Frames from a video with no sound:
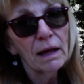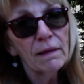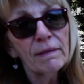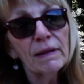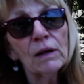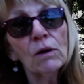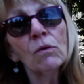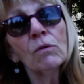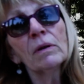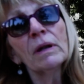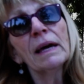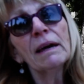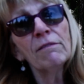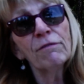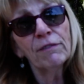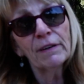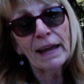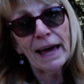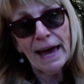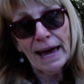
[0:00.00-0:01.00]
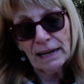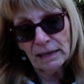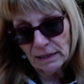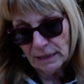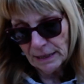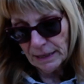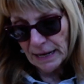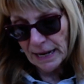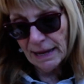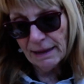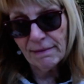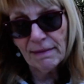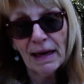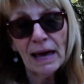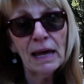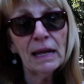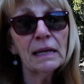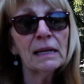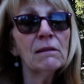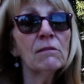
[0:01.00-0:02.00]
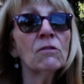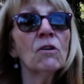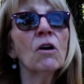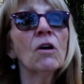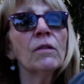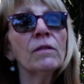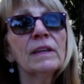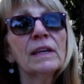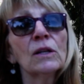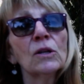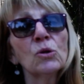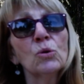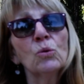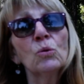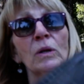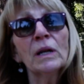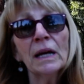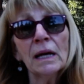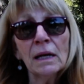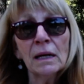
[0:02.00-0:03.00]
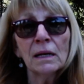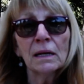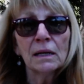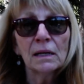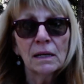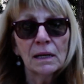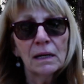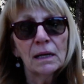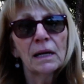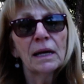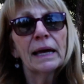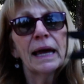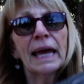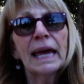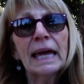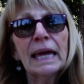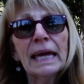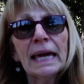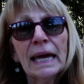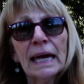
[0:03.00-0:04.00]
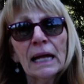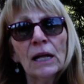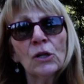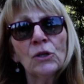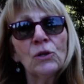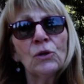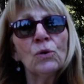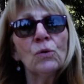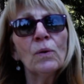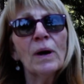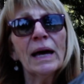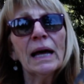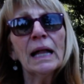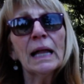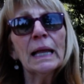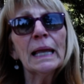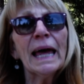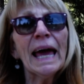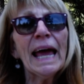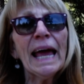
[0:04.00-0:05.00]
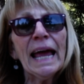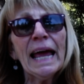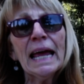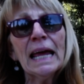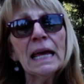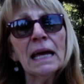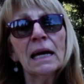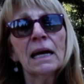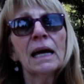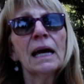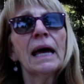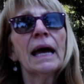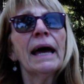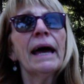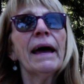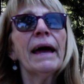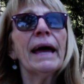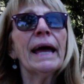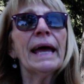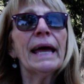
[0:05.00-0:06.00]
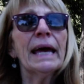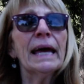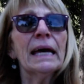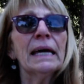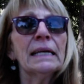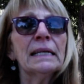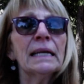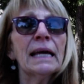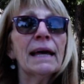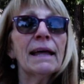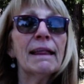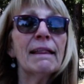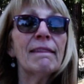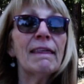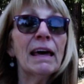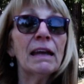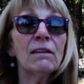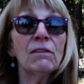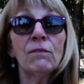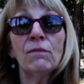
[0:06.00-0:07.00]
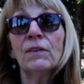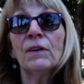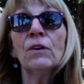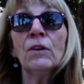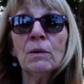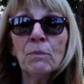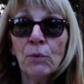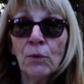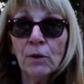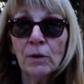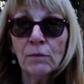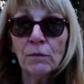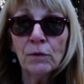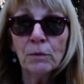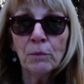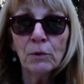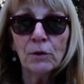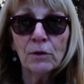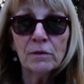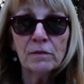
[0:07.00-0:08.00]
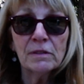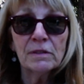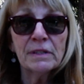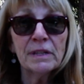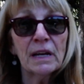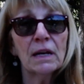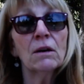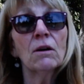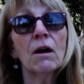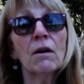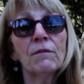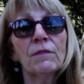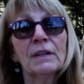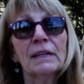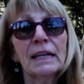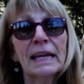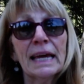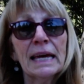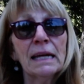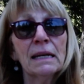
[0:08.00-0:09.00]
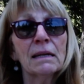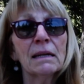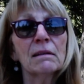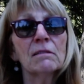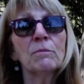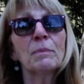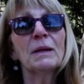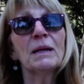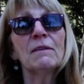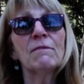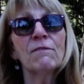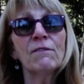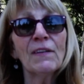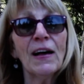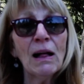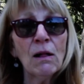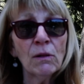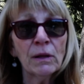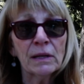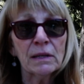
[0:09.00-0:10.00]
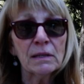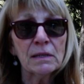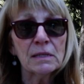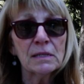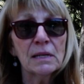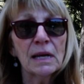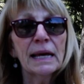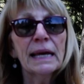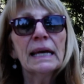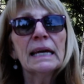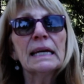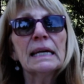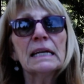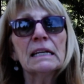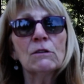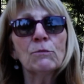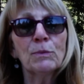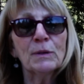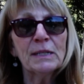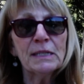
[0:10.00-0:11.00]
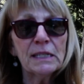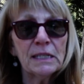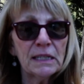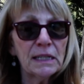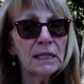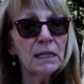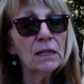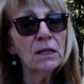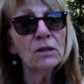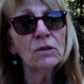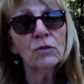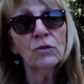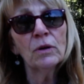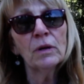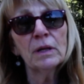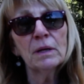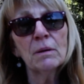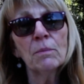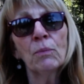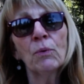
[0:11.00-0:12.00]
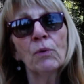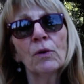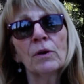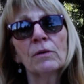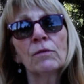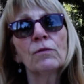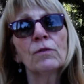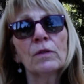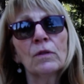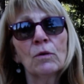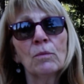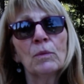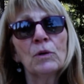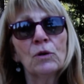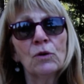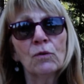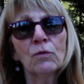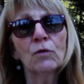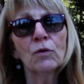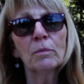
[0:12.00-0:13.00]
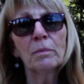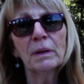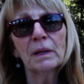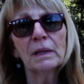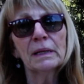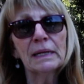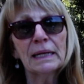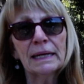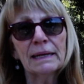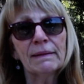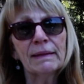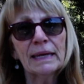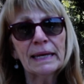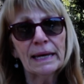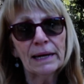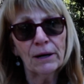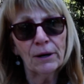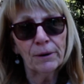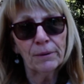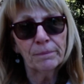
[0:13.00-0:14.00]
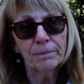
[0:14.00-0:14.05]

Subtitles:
They don't lay flat, and that is called the alula, A-L-U-L-A, and that is very important for birds in takeoff and landings, but in falcons, it's particularly important for their maneuverability in the air.